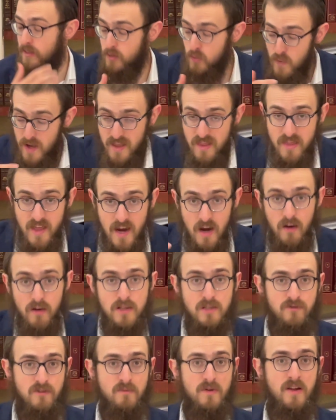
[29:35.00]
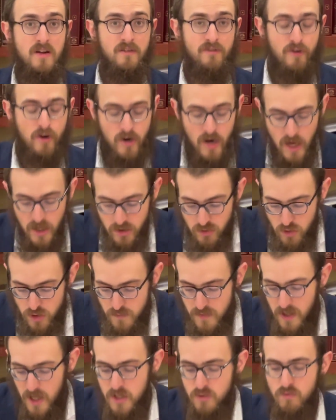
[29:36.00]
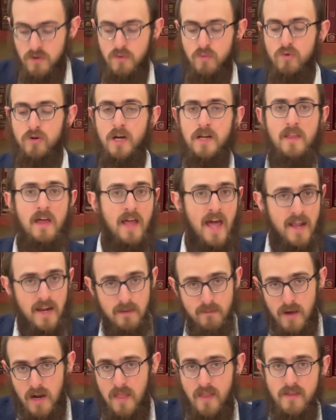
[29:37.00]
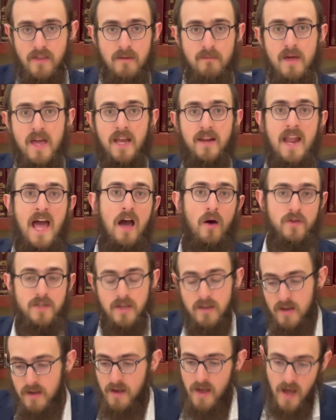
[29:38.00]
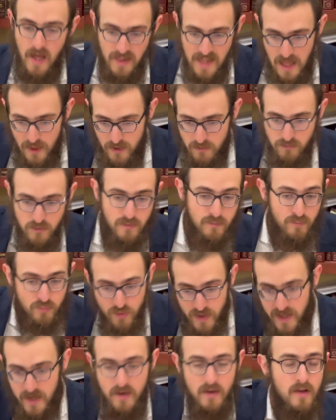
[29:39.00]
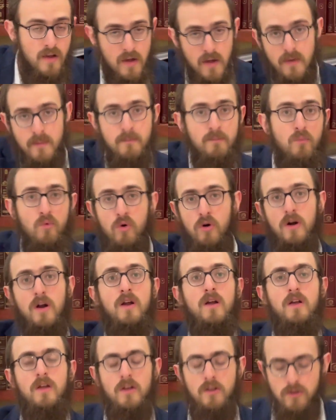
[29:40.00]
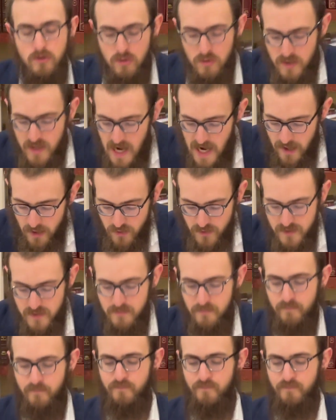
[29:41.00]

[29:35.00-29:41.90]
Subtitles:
the way there it's forbidden for a non-Jew is because we're worried that any money that they make now is going to allow them to bring more to the idols.